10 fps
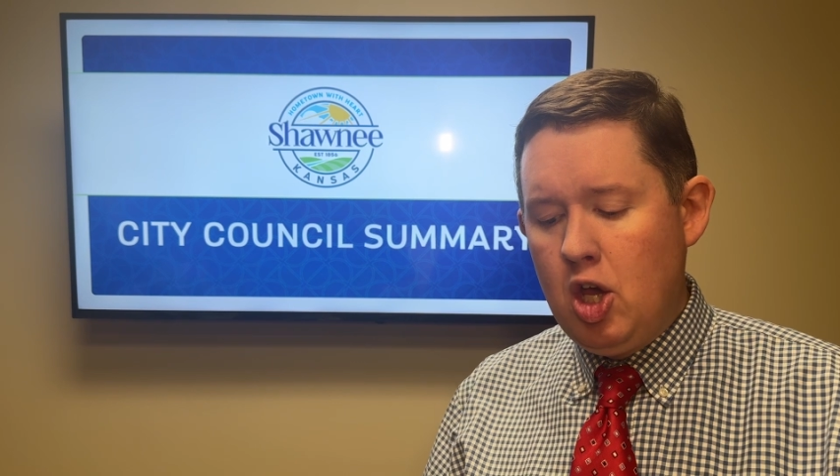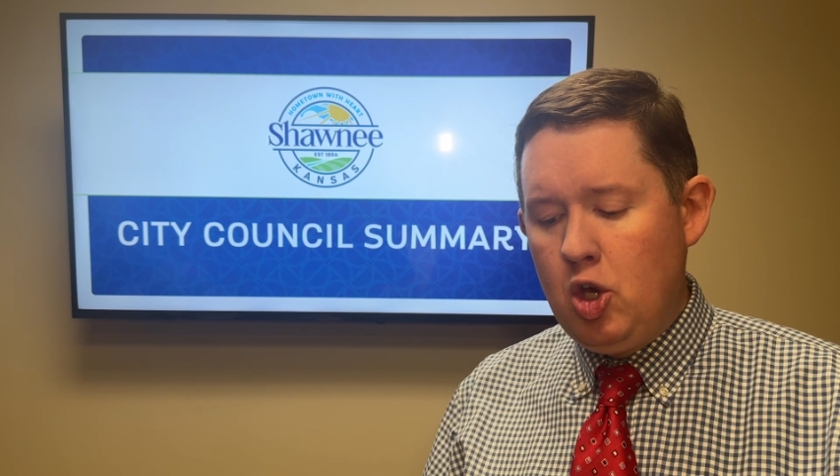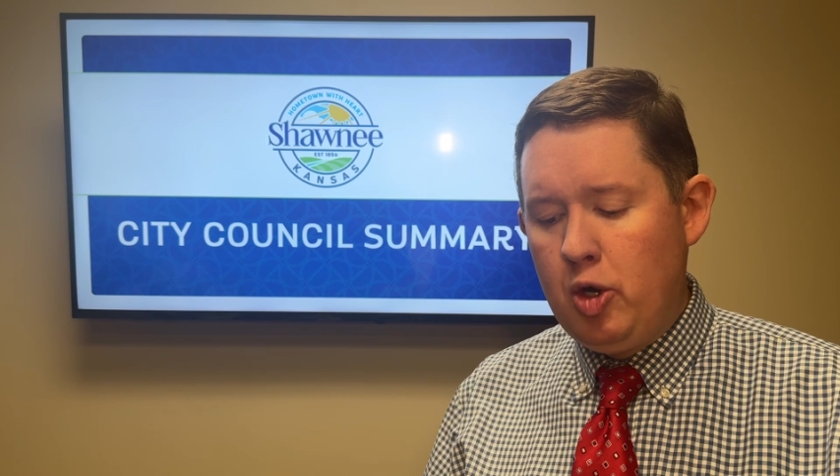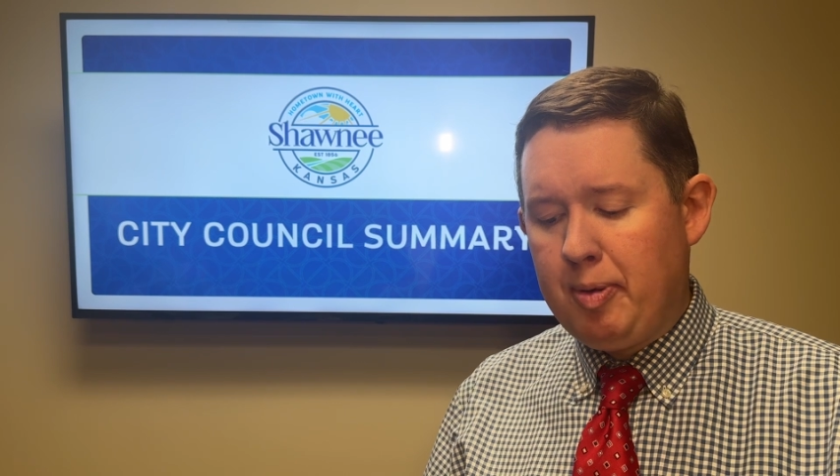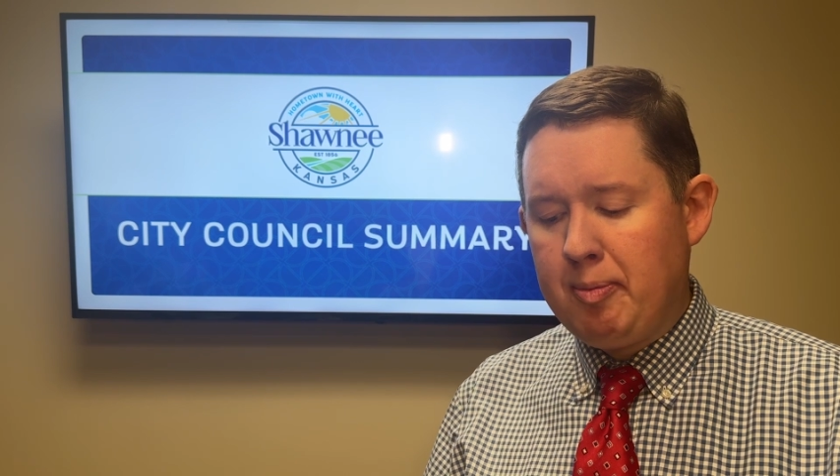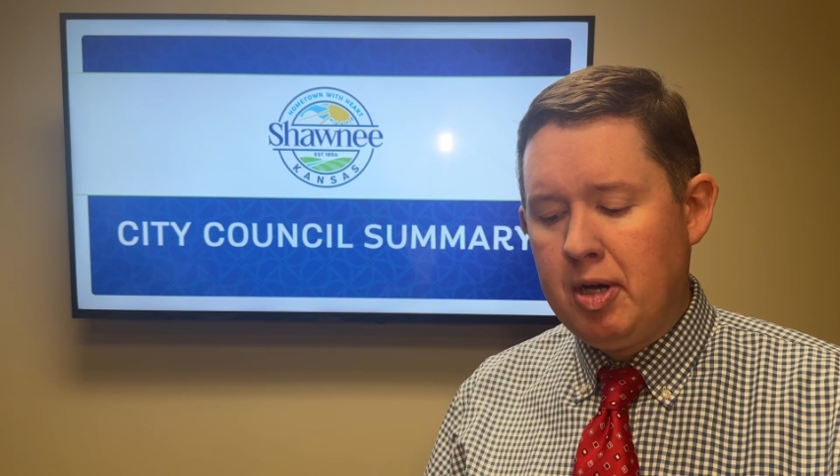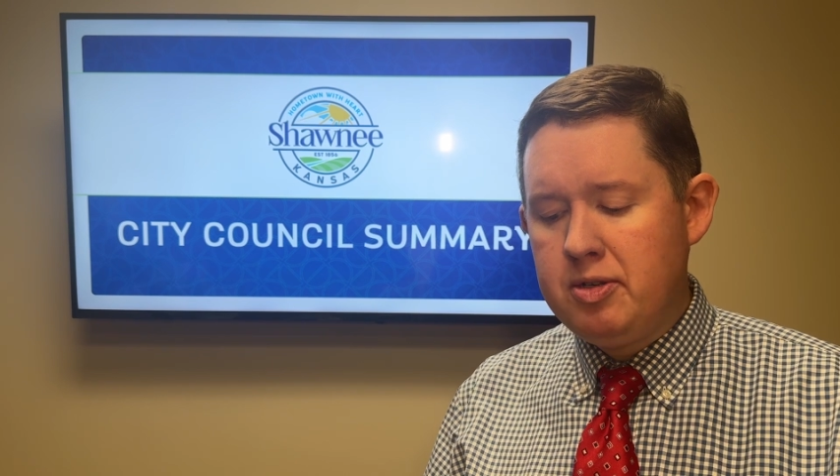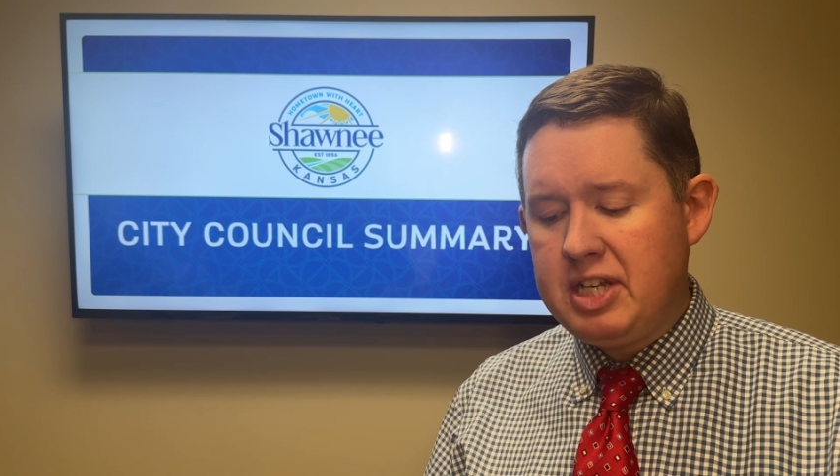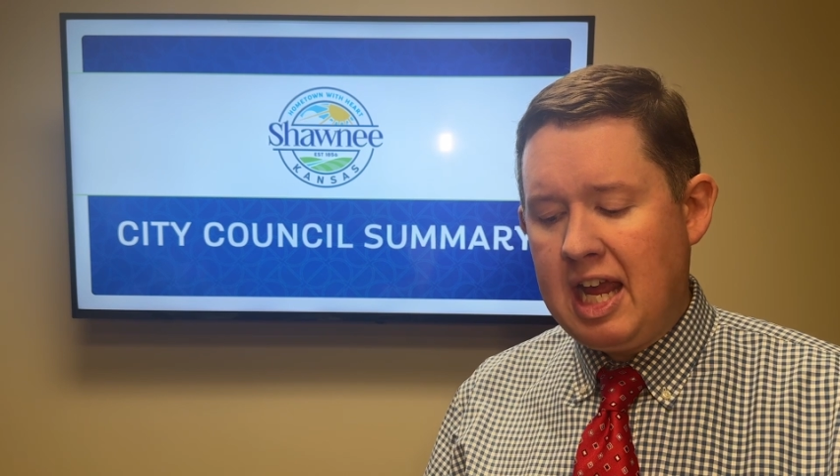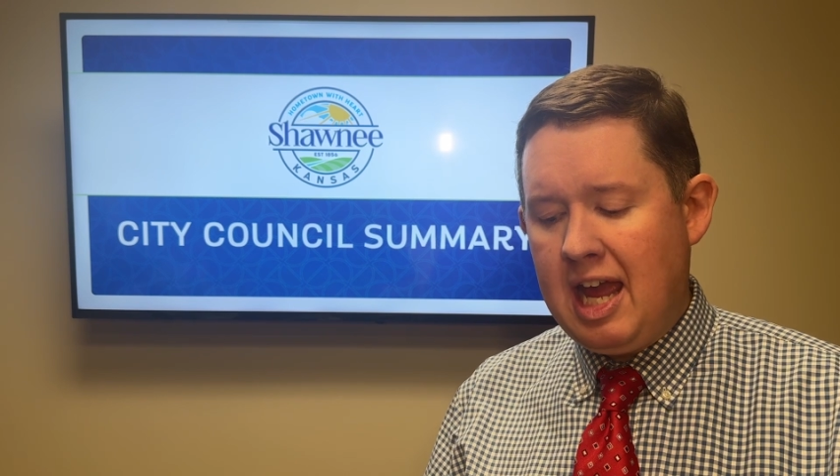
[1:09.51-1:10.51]
who
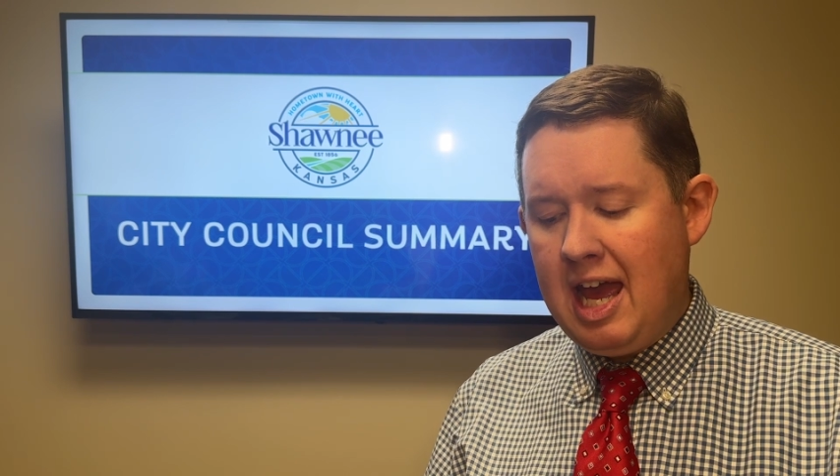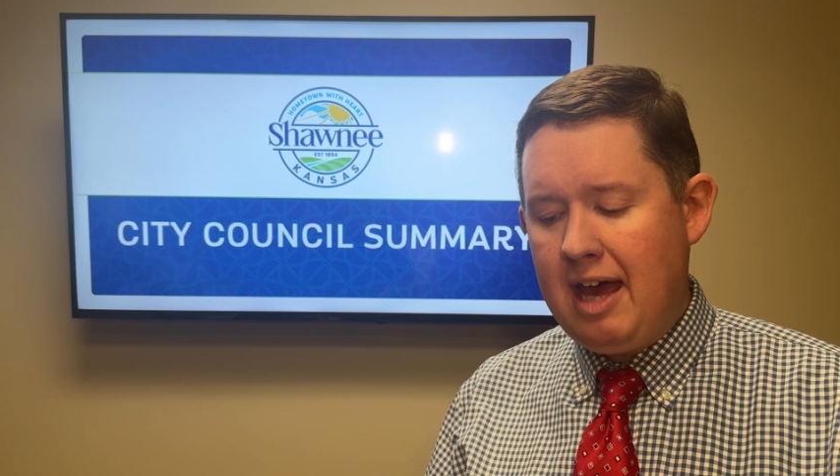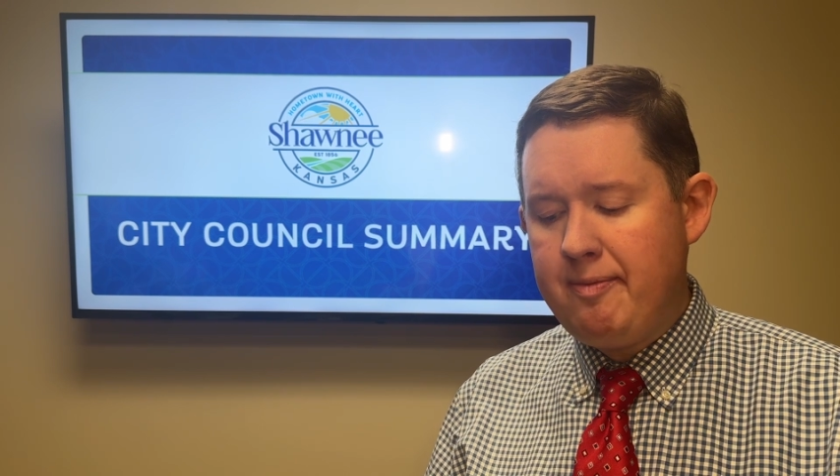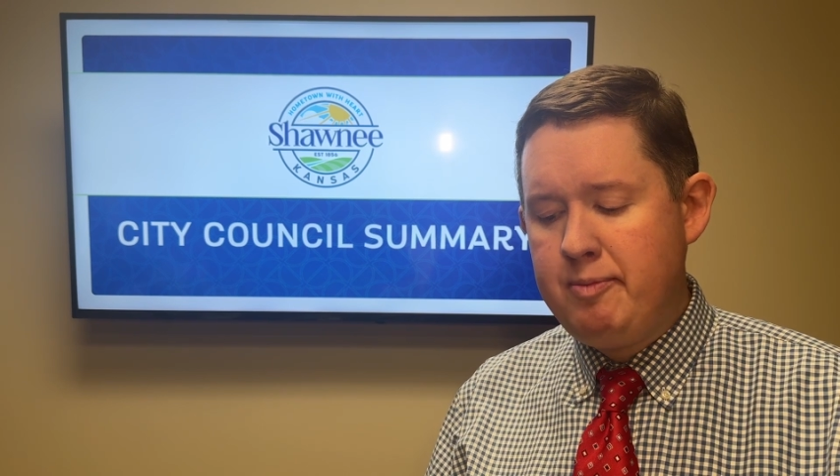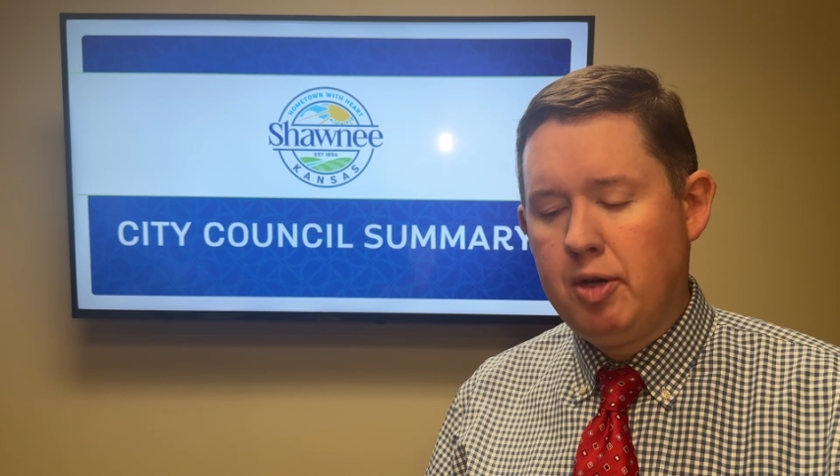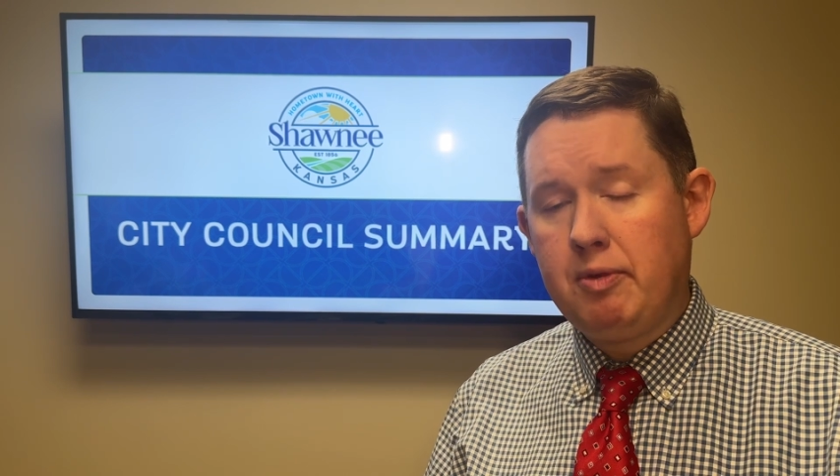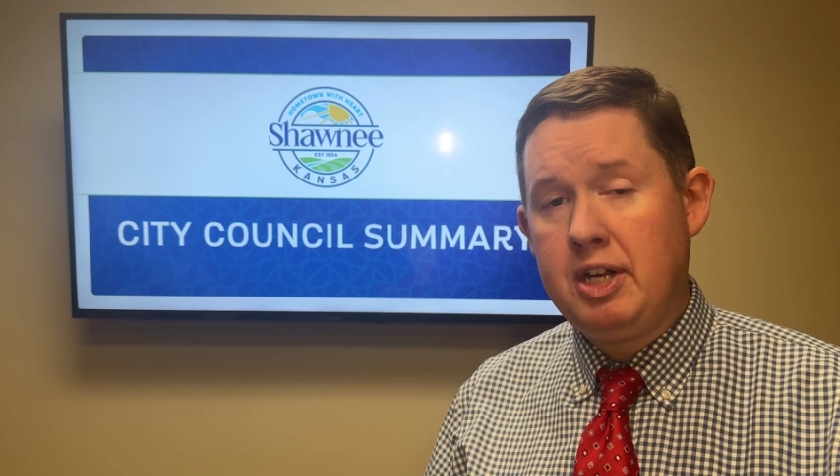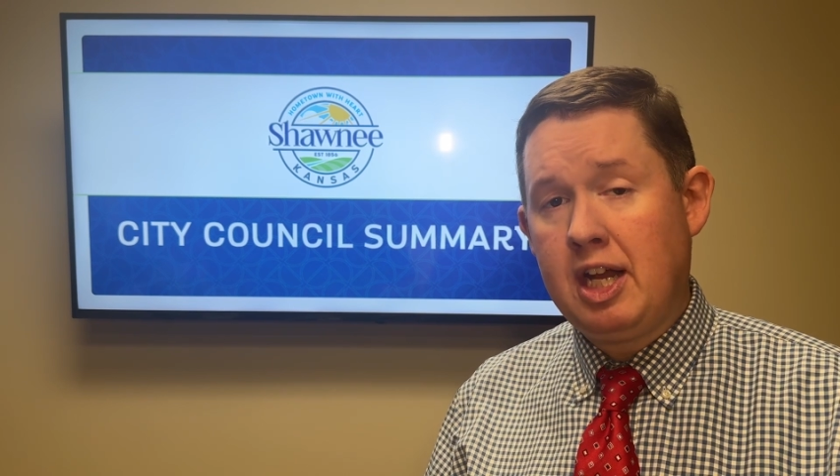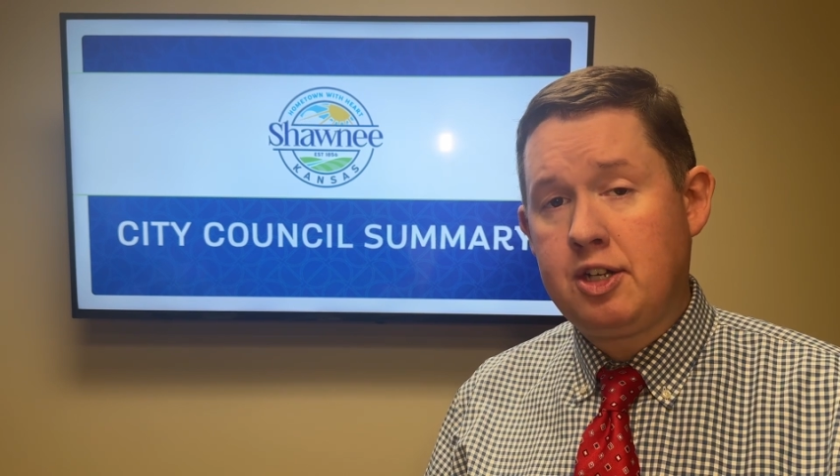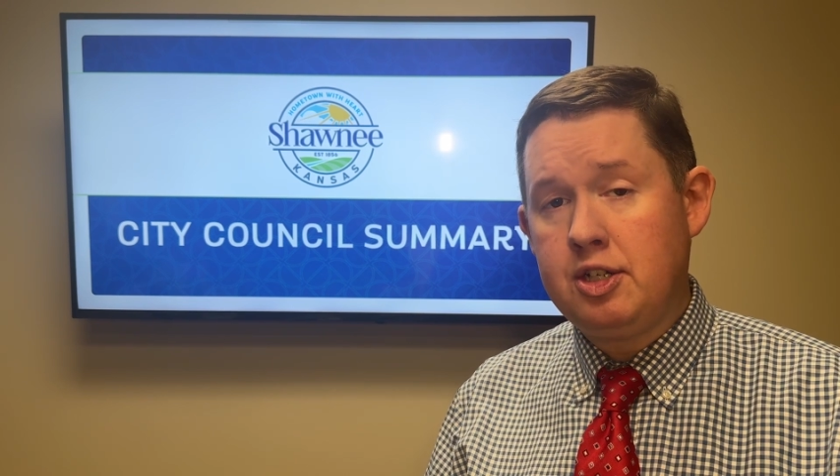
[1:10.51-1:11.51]
proposed a half mil
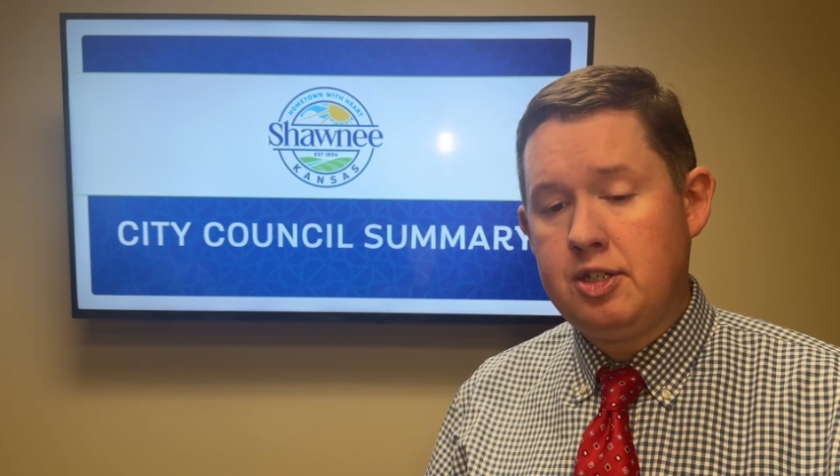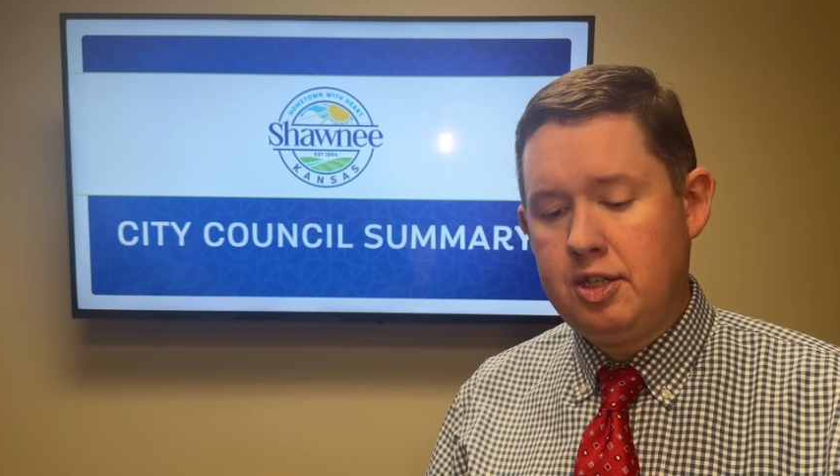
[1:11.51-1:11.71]
reduction